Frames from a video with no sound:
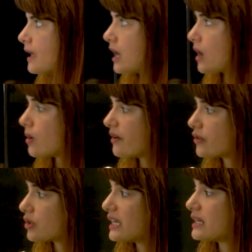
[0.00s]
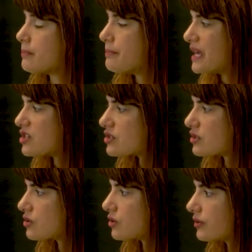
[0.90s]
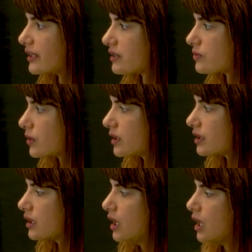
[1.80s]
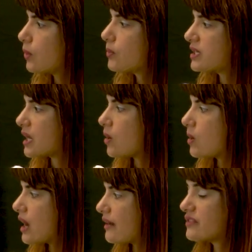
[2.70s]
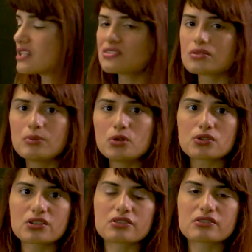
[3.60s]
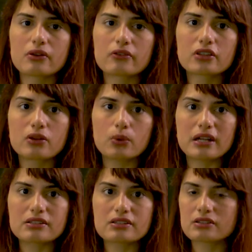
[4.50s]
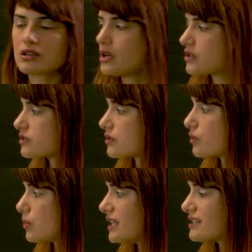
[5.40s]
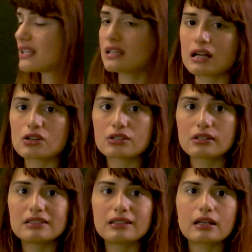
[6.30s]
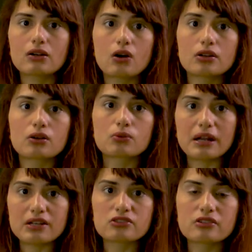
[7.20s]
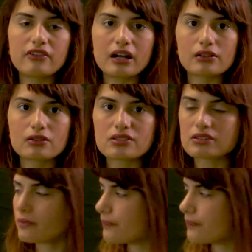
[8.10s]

However, in a Bayesian neural network, we now have distributions over the weights. So the weights can actually take on a range of values.